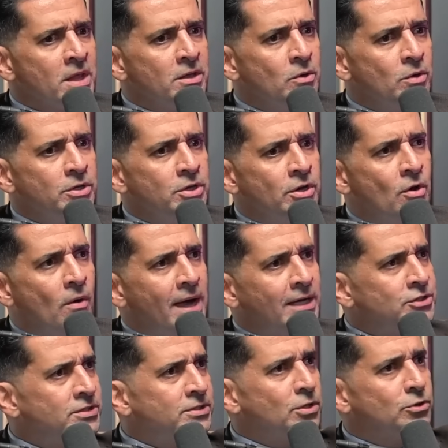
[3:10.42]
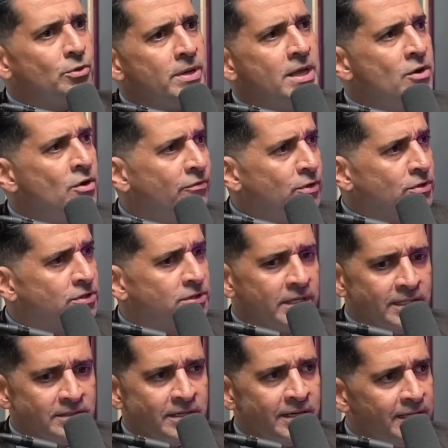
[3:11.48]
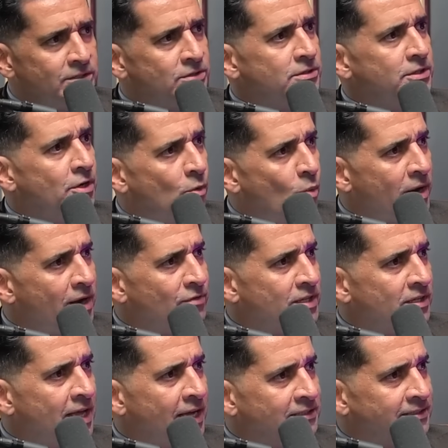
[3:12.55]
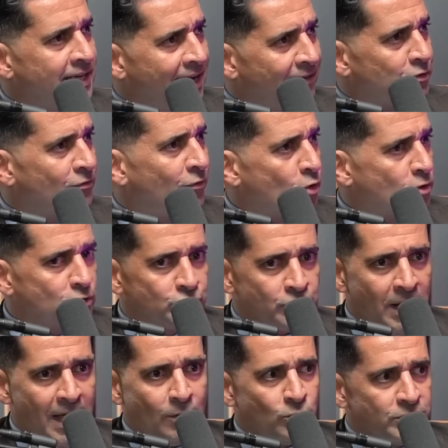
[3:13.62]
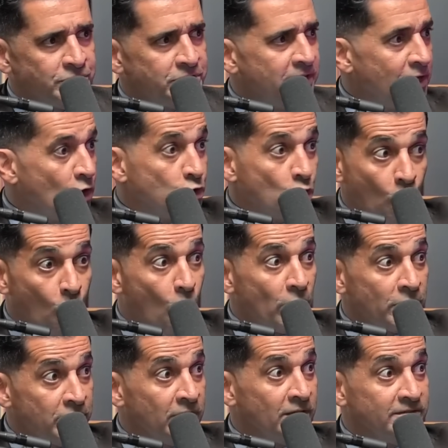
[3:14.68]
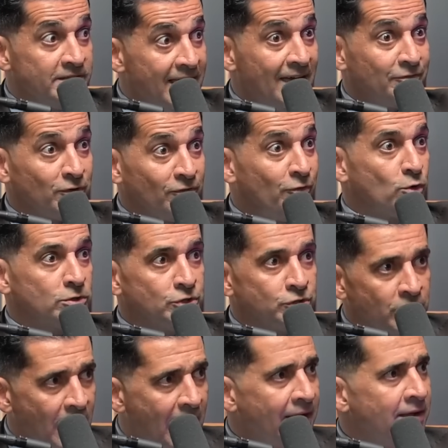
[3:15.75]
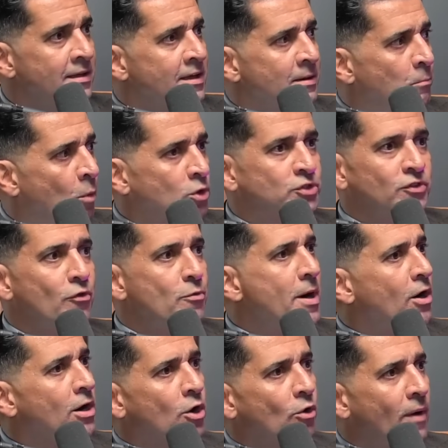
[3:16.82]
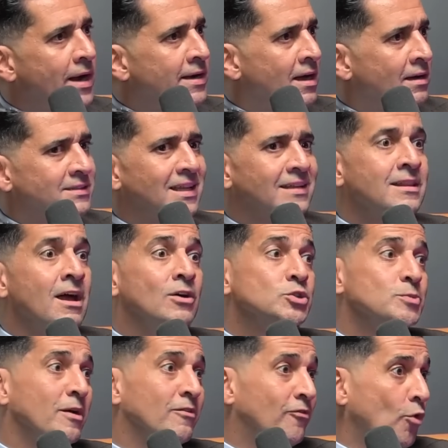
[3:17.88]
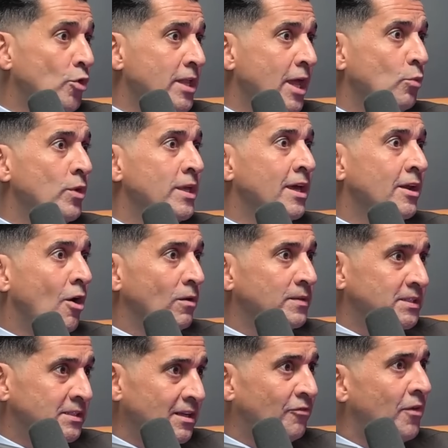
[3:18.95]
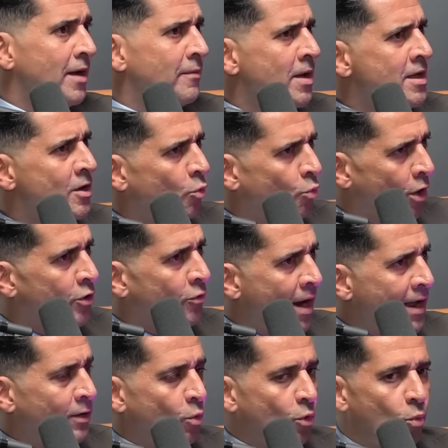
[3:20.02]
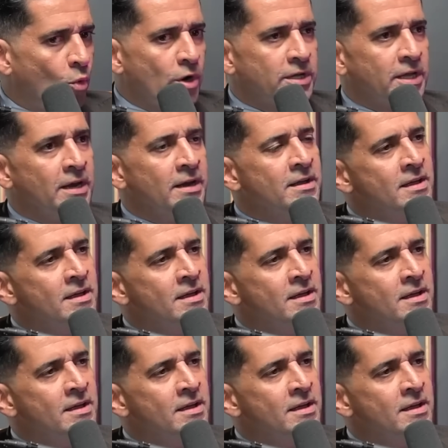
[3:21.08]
I just did three interviews today. Today's, whatever the day is, day after 4th of July, we're sitting here. You're working a day after 4th of July. Most of America right now is like, now it's my 4-day weekend, all this stuff, right? We're grinding, we're working.